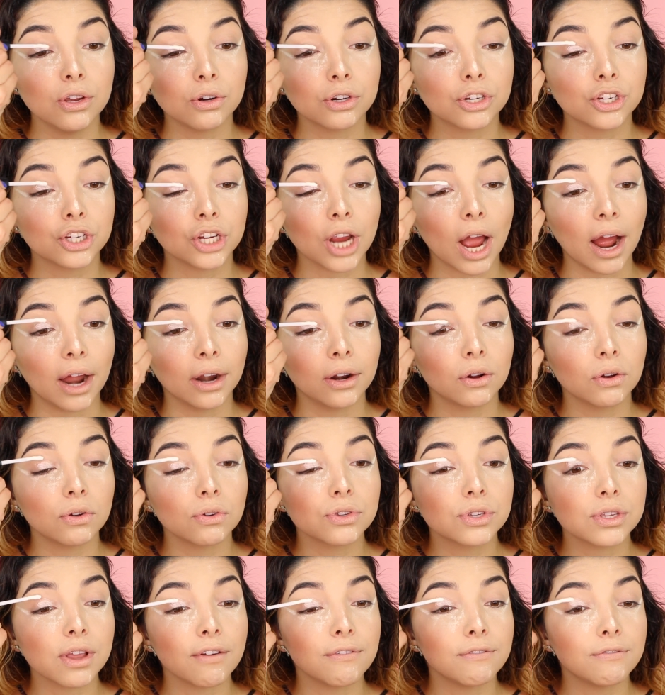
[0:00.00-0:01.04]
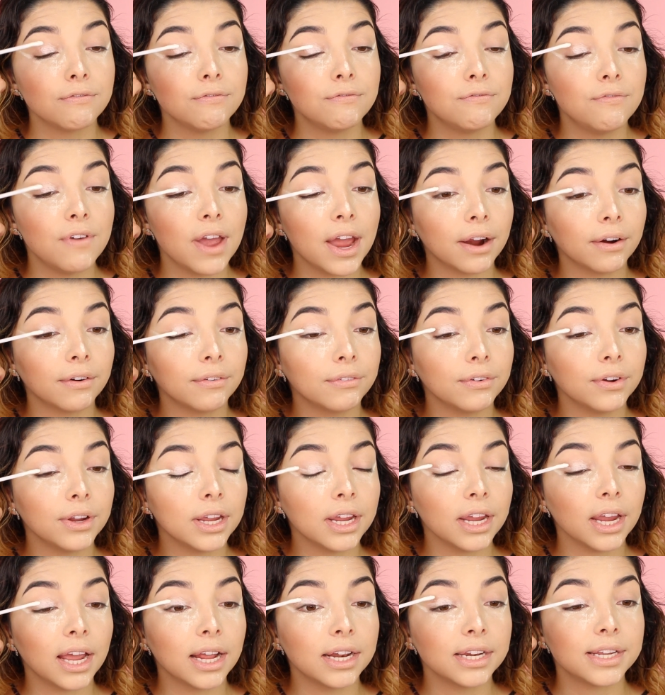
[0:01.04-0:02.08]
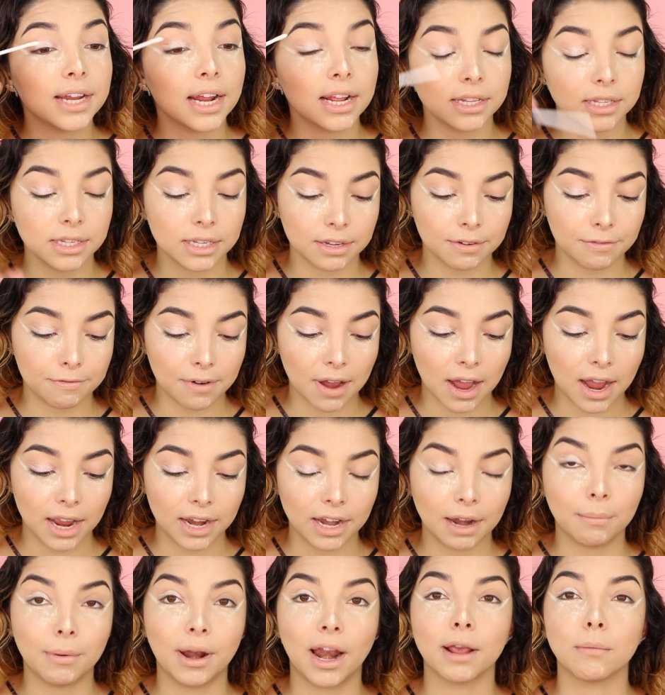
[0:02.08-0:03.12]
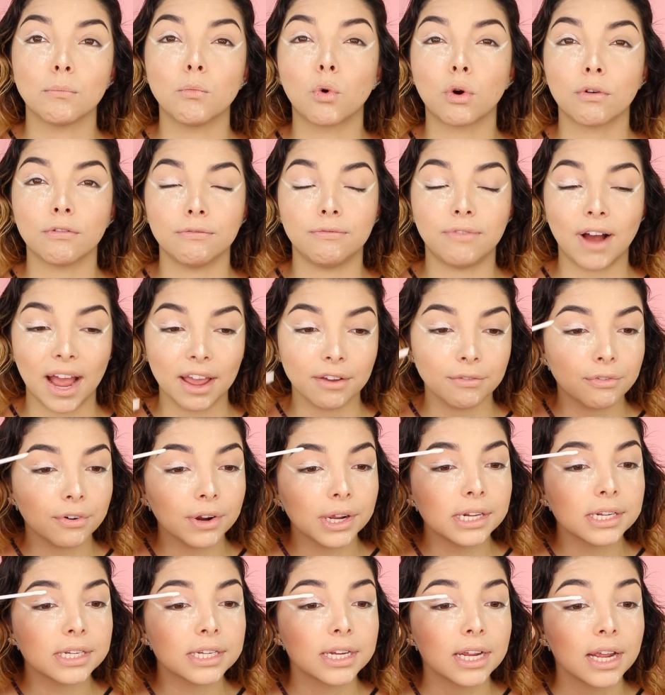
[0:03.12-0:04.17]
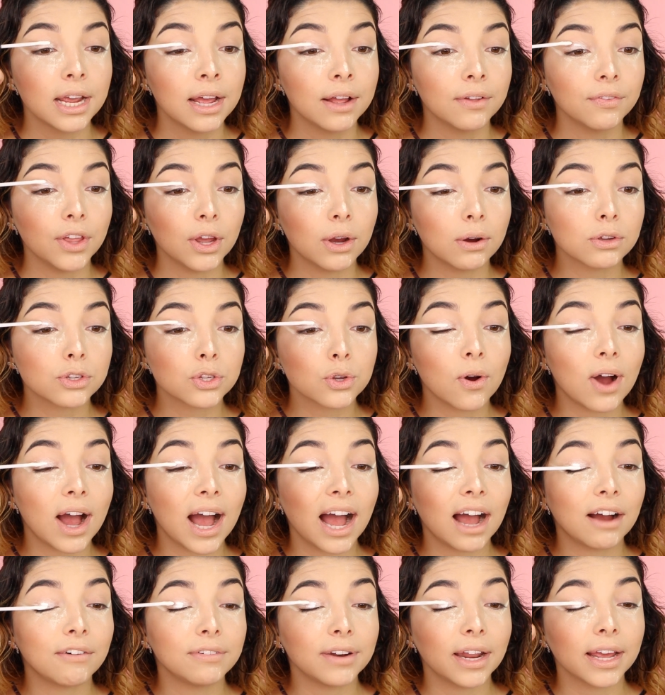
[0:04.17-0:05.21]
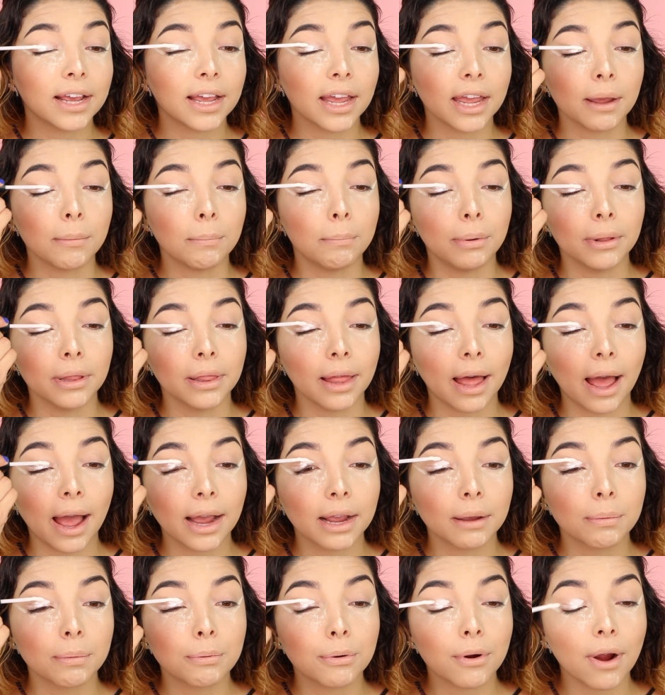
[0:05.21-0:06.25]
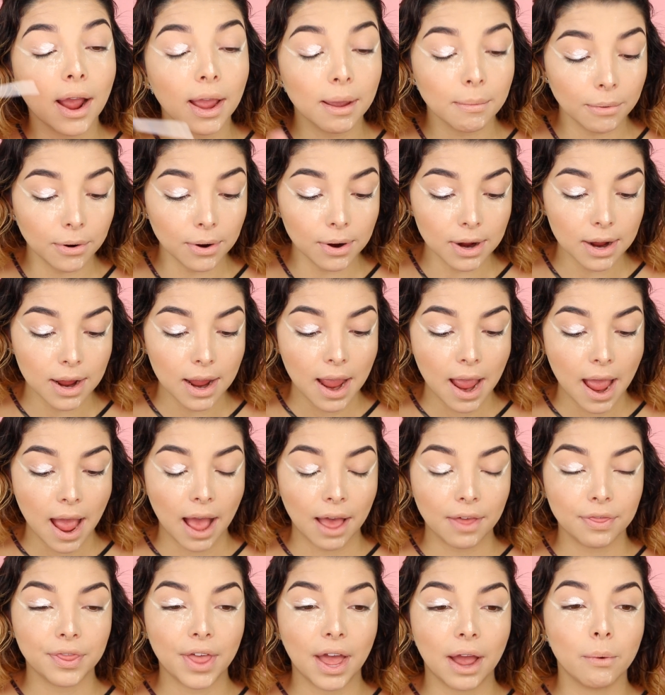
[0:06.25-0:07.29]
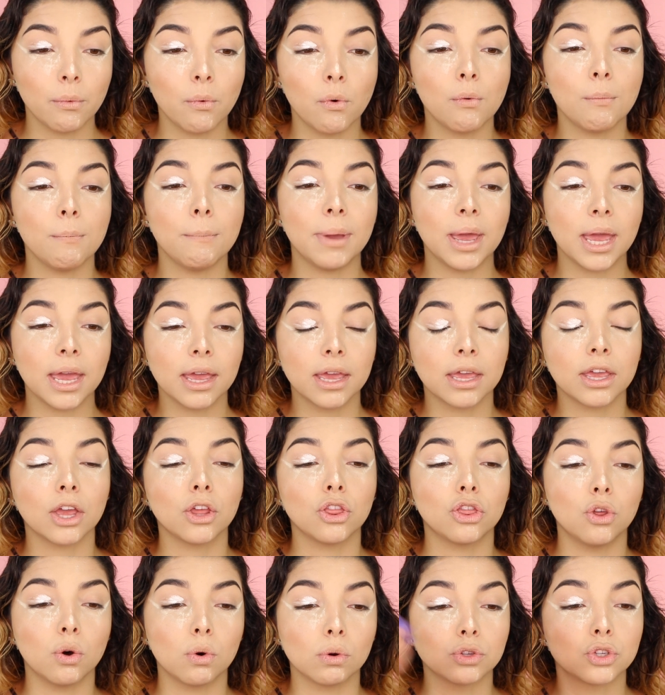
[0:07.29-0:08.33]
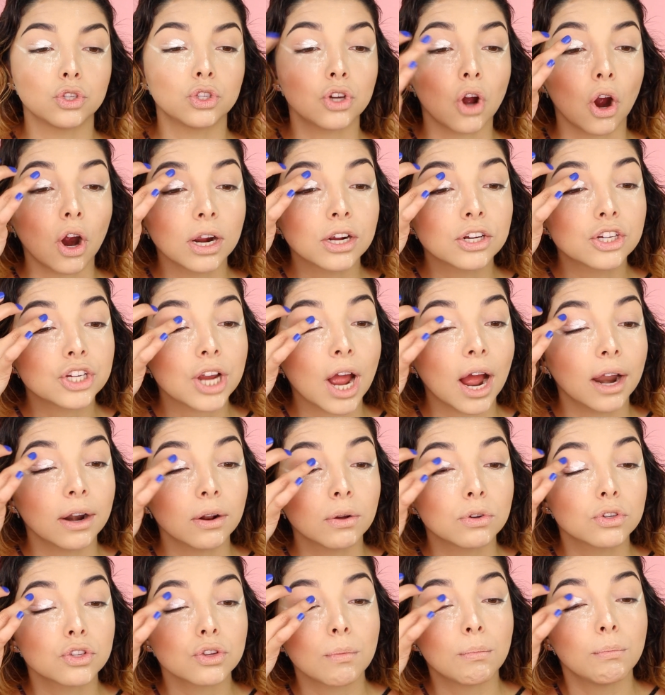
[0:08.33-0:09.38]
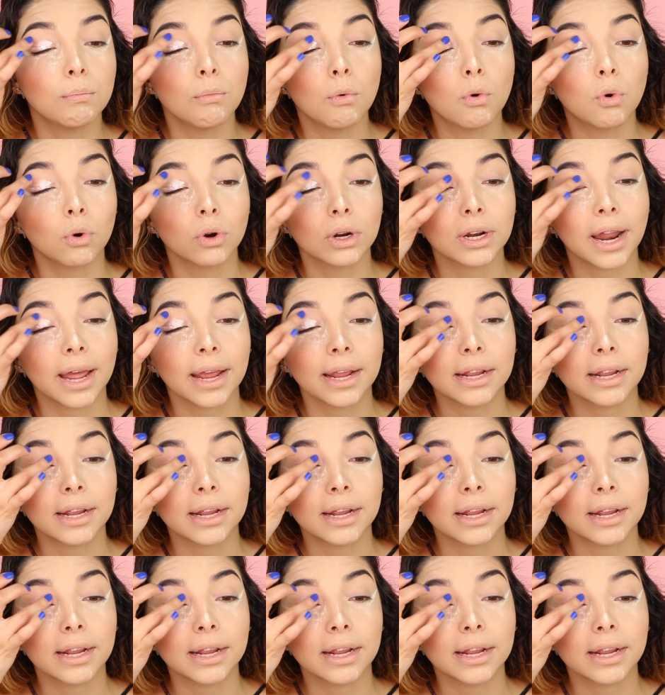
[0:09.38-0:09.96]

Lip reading: shadows very intensified, like more vibrant. They also have like a black primer, and that will make those dark shadows more